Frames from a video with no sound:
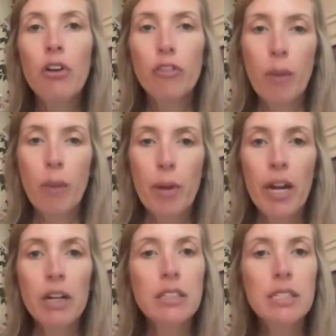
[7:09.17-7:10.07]
for my
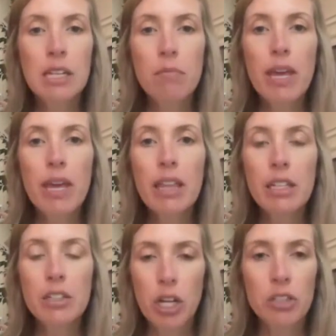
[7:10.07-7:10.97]
parents to make
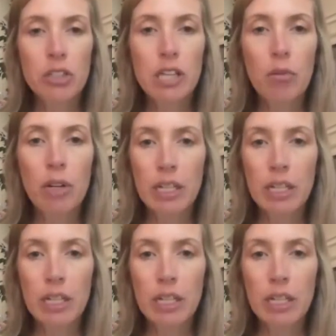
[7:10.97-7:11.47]
the changes that were